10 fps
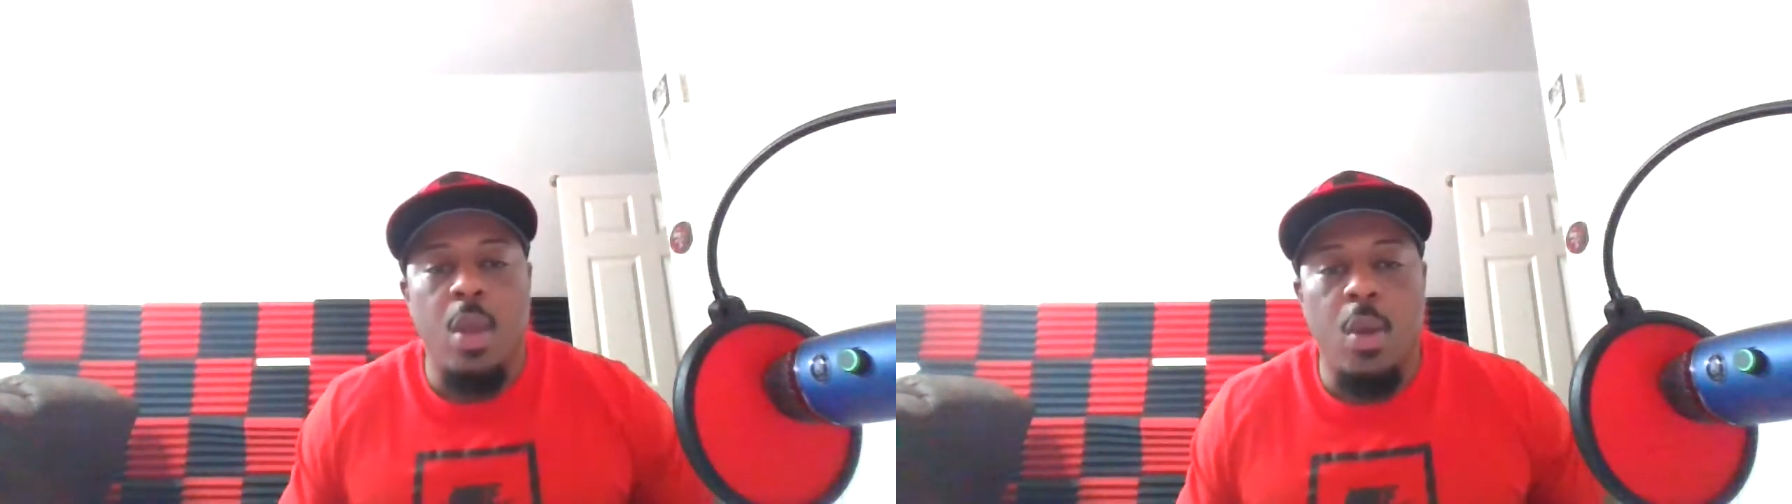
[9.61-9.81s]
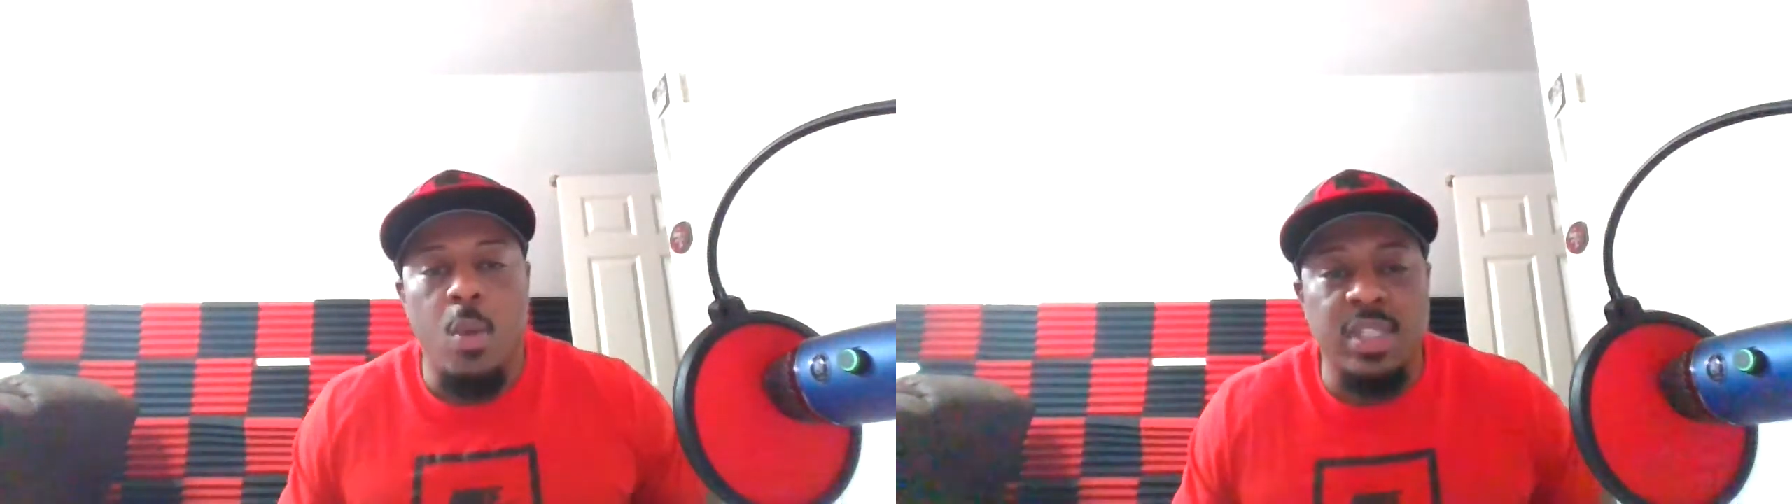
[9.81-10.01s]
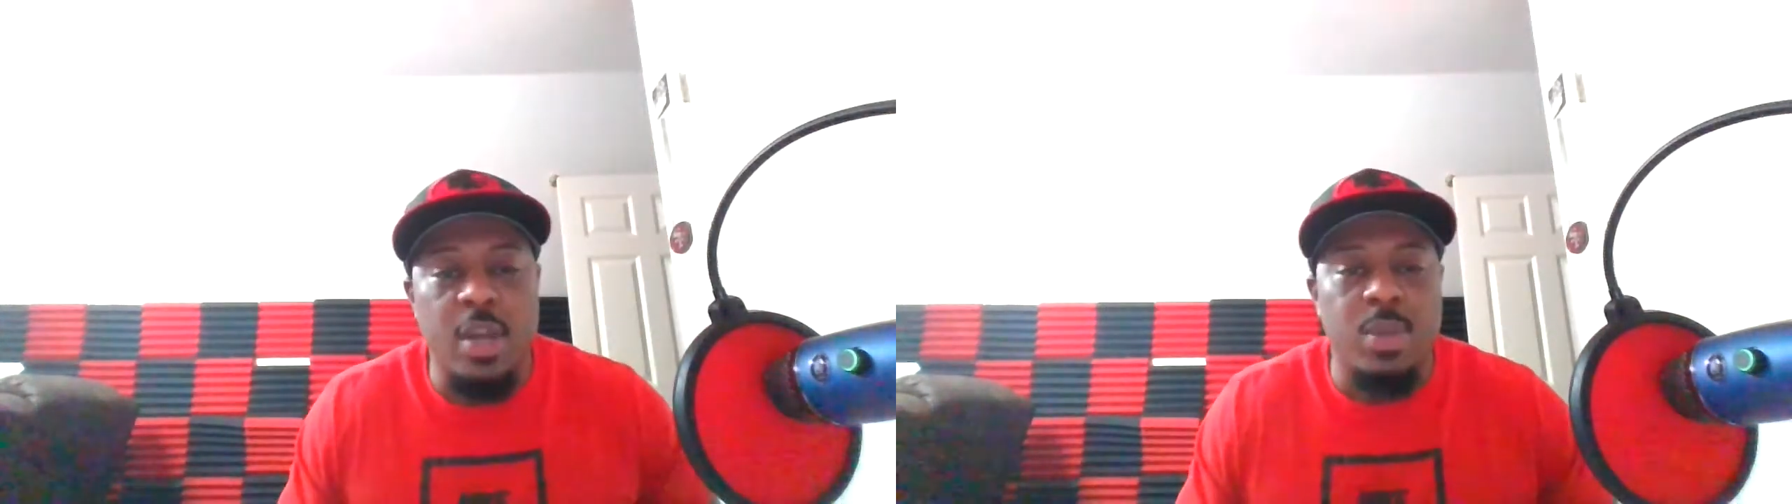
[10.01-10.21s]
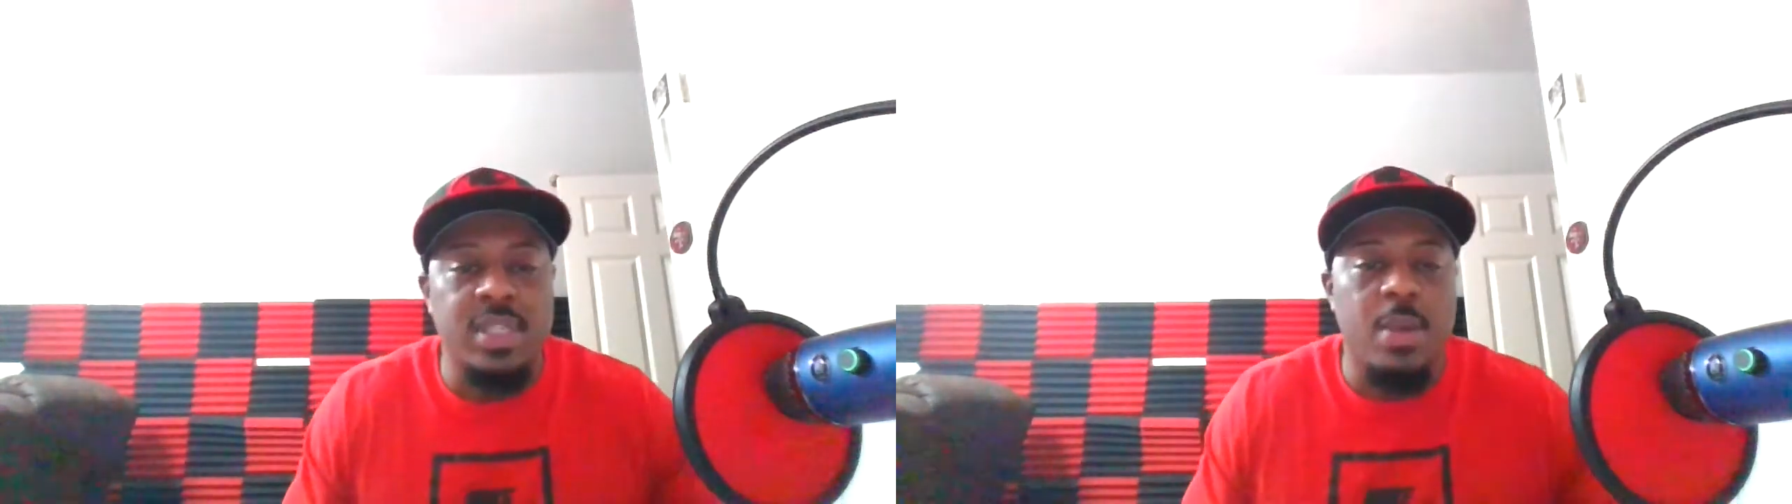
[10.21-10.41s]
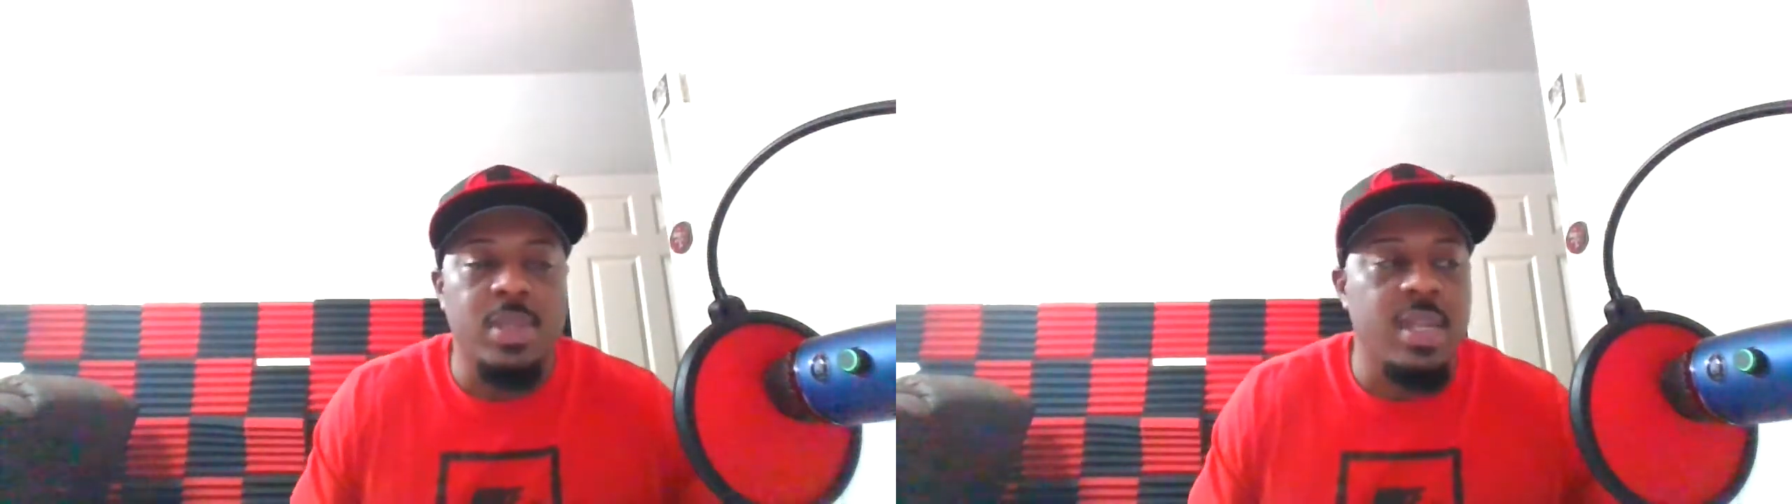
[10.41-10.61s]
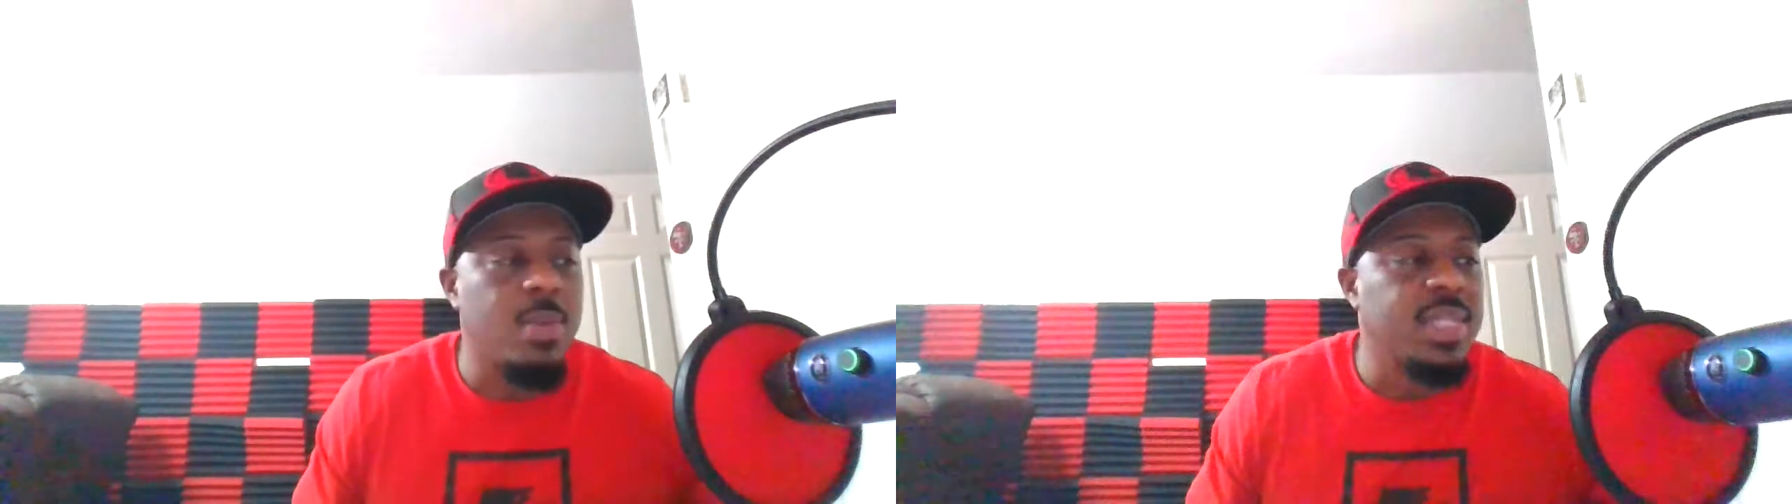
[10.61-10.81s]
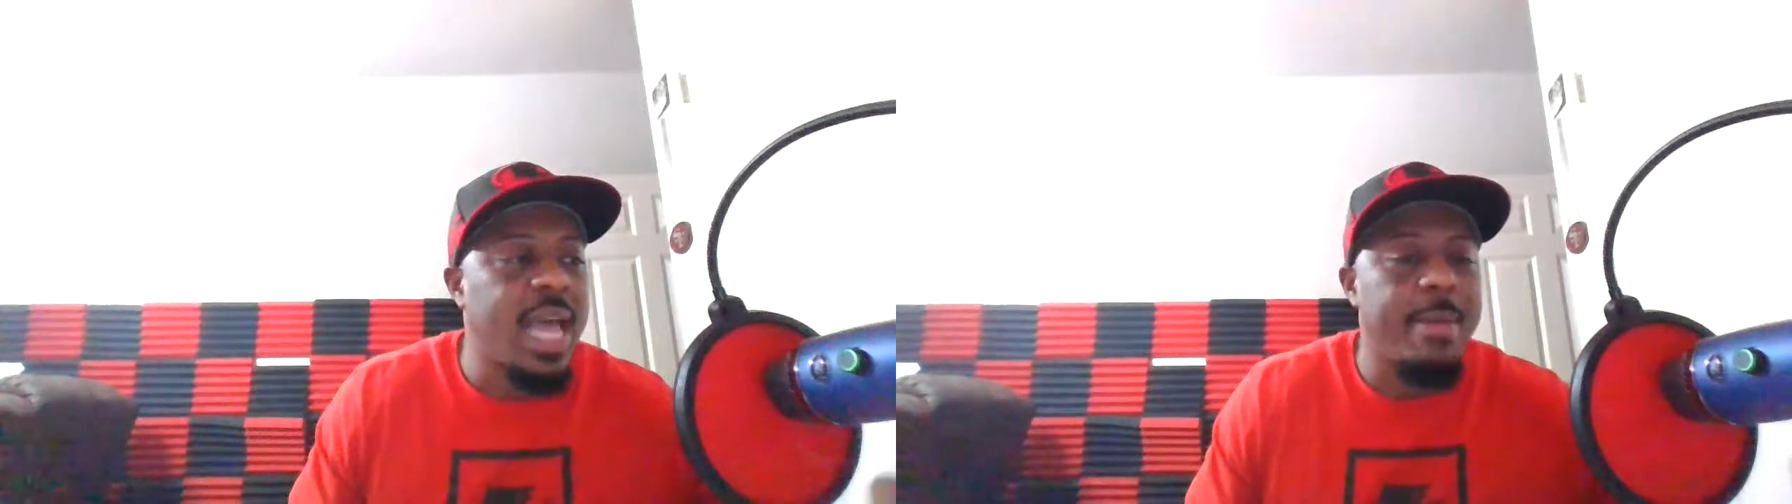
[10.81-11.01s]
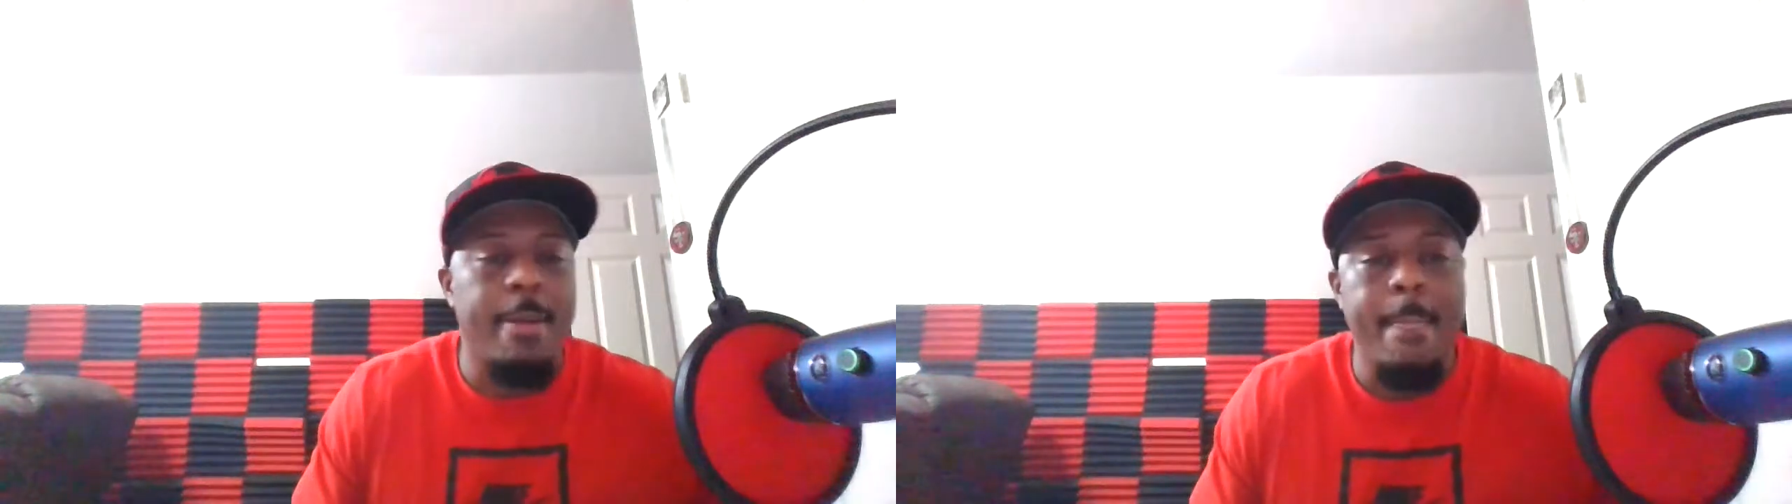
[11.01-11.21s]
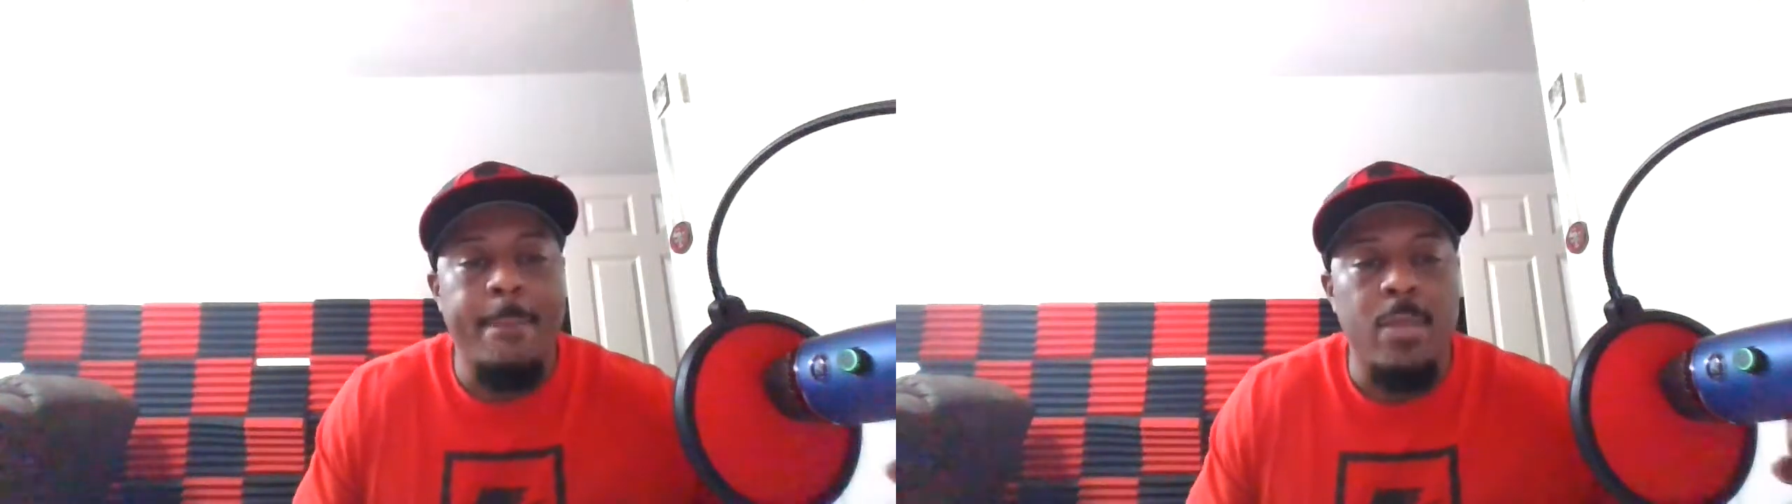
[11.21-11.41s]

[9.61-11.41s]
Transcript: What's up? What's up? What's up? What's happening?